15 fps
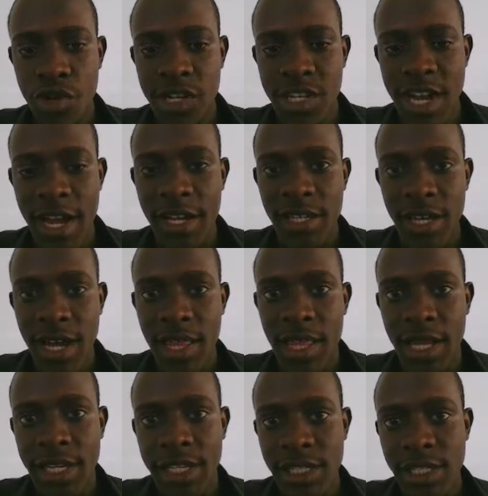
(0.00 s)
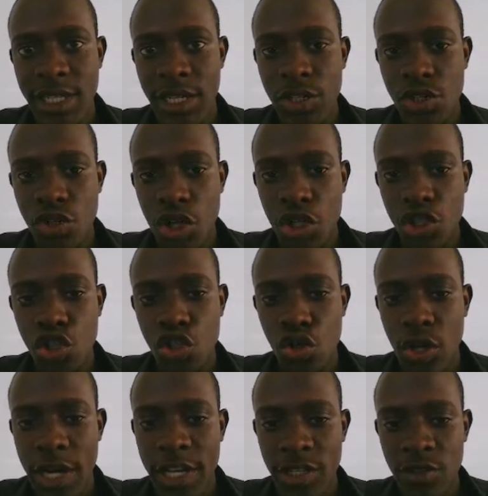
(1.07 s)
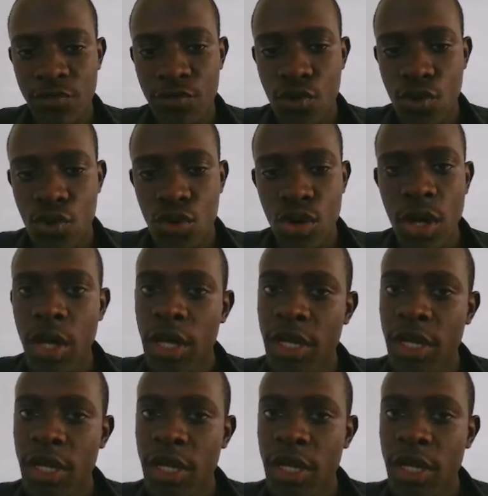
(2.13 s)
return are the links that screen going to show us for